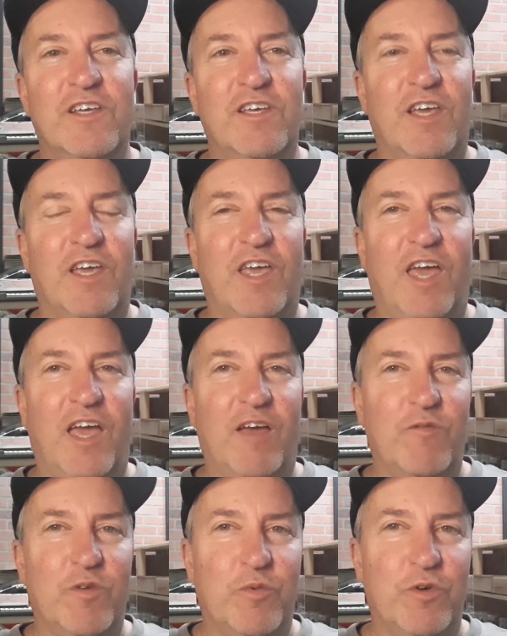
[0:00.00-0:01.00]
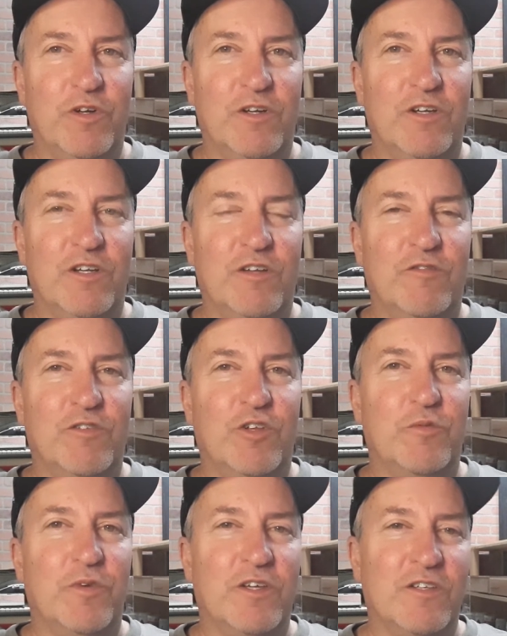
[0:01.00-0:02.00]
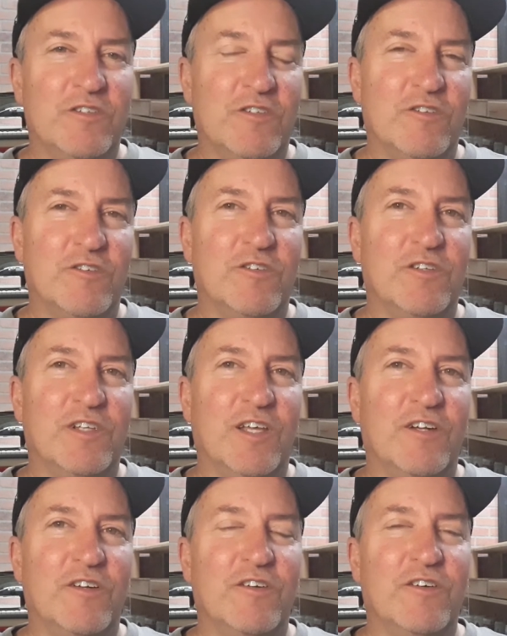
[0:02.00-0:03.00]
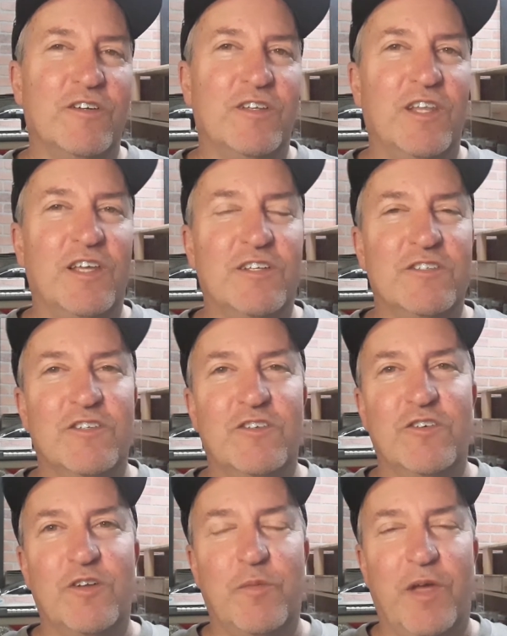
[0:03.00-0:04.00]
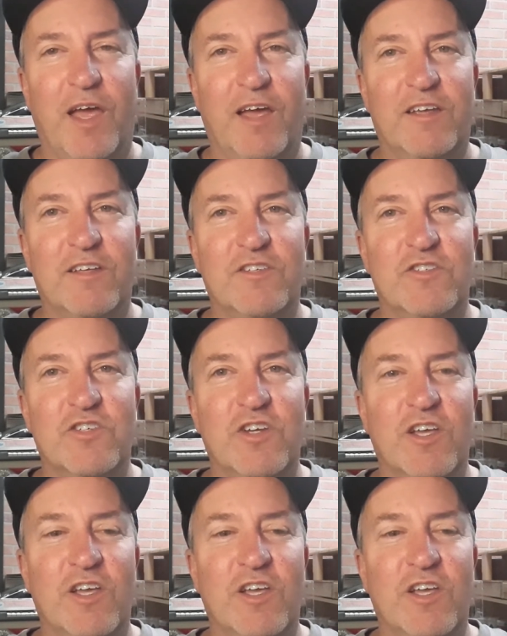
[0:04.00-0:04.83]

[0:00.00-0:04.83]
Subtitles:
It can't be put in an envelope and considered a letter. They consider it a package.